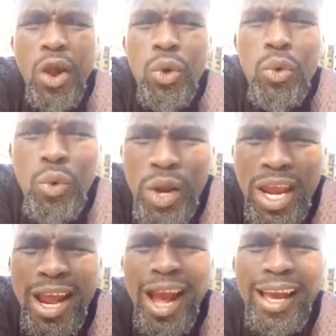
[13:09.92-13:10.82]

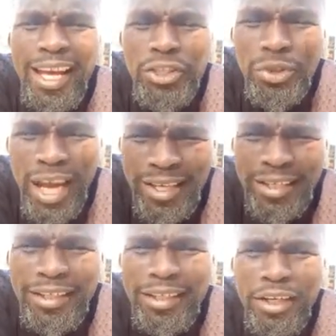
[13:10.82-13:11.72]
We are
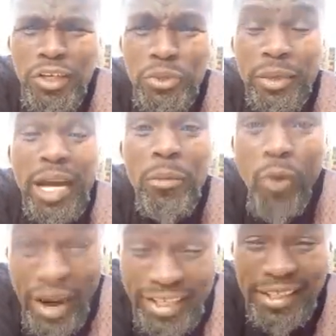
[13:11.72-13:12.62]
educated to become
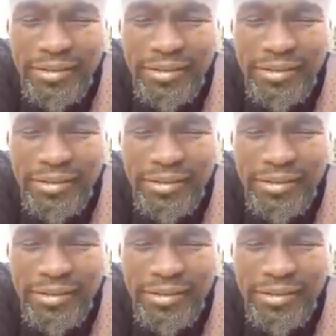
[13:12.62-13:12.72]
what?